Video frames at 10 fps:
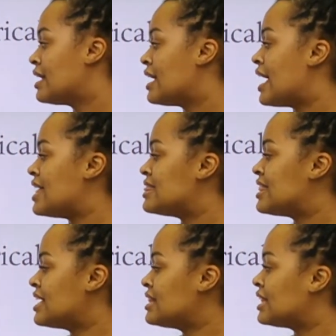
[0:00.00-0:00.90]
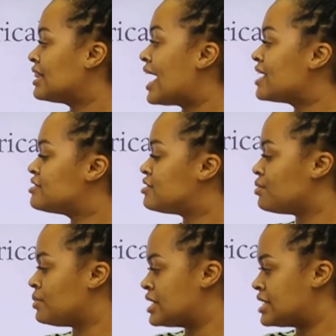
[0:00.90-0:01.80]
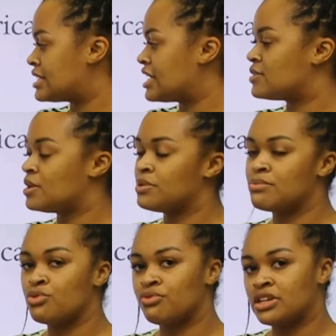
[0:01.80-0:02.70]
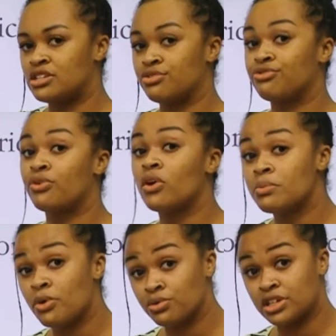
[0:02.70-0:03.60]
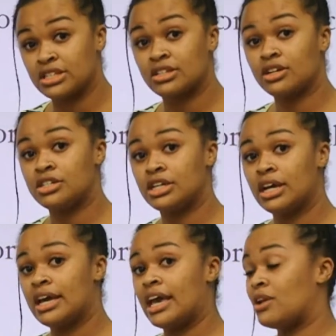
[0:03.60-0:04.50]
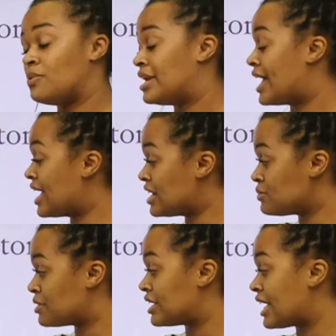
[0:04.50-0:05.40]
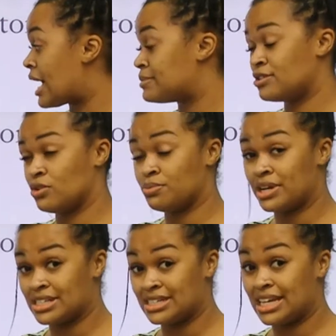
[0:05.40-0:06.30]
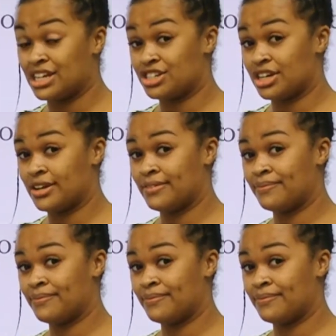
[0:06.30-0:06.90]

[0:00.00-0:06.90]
And then the last 2 weeks is when we move into formal research and we end with a capstone presentation.